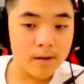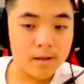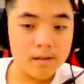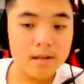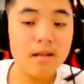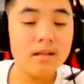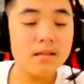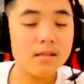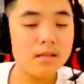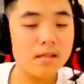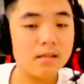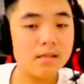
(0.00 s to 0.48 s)

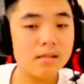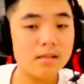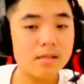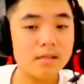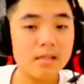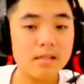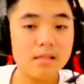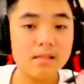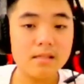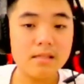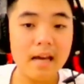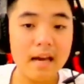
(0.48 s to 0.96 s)
This is
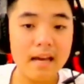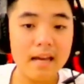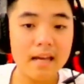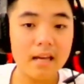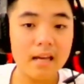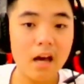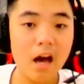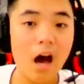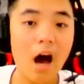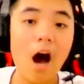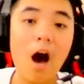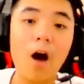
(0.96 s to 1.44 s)
the state
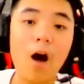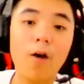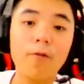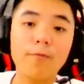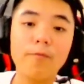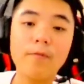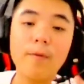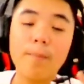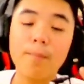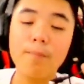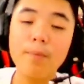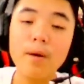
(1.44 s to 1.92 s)
of
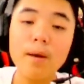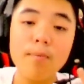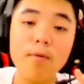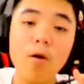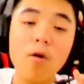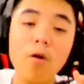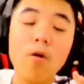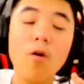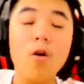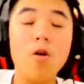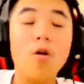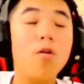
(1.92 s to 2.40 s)
the
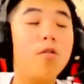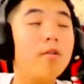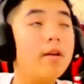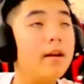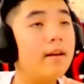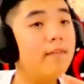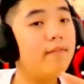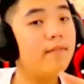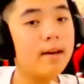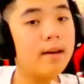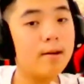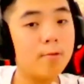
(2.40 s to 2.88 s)
people who
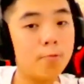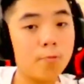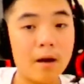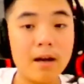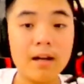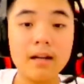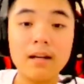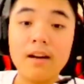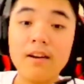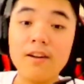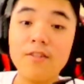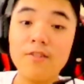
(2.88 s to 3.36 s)
live in
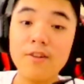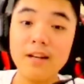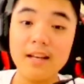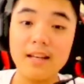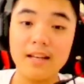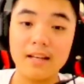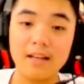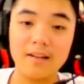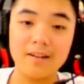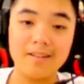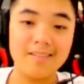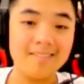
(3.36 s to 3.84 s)
one
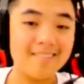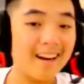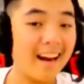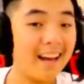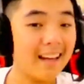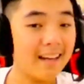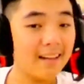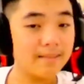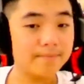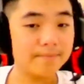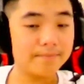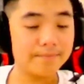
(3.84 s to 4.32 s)
country, right?